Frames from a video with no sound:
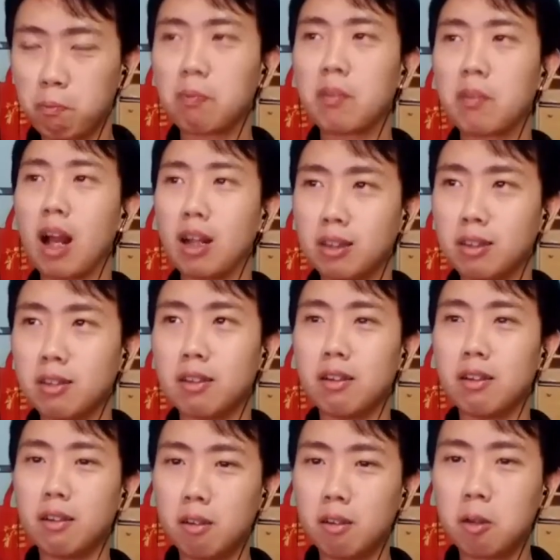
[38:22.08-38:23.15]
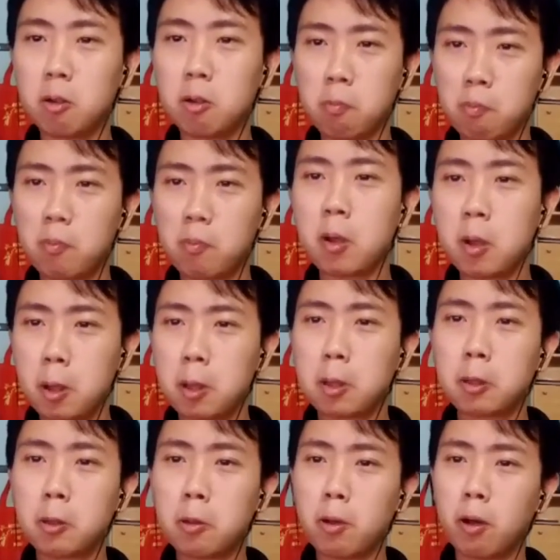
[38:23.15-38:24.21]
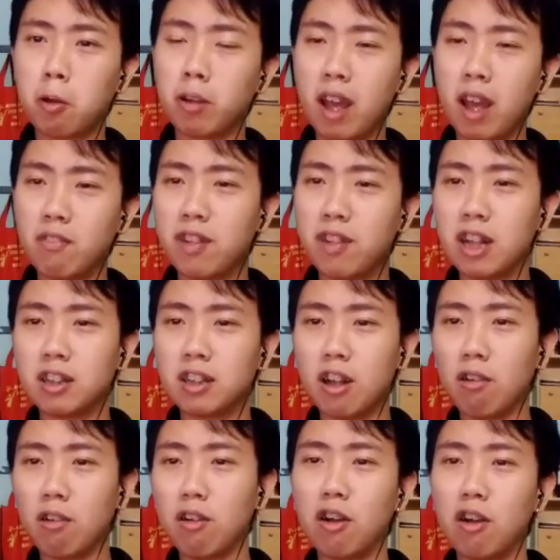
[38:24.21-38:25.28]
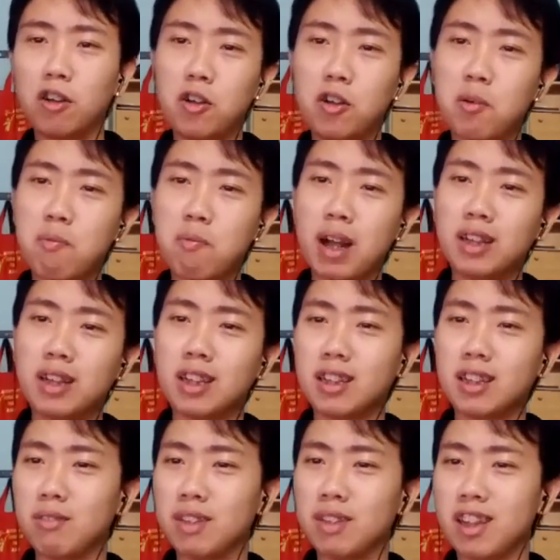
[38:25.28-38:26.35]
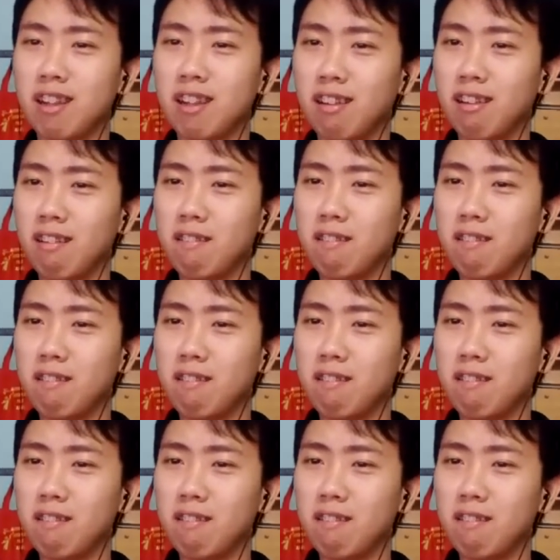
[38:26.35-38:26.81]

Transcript: see. So on average, how long do you practice, Mr. Ariel?